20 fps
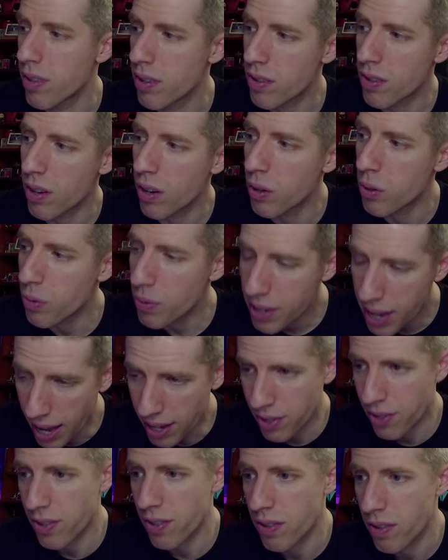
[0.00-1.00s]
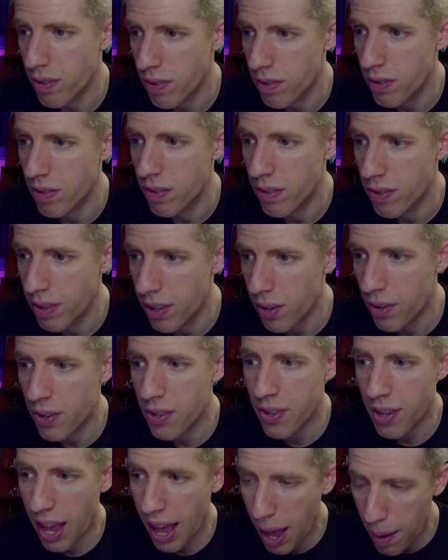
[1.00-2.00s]
So, yes, there
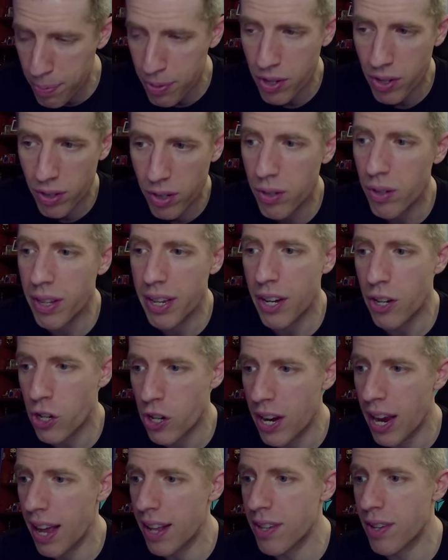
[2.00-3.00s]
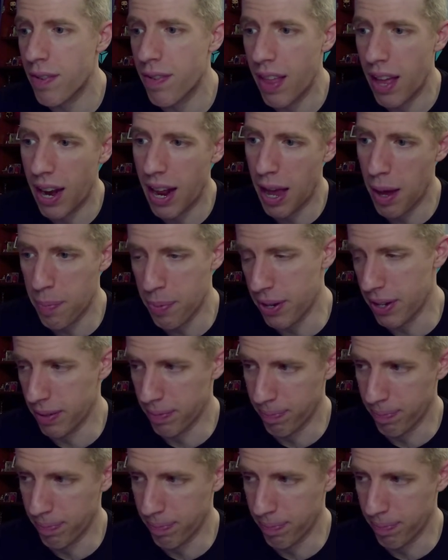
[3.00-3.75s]
is absolutely a chance of that happening.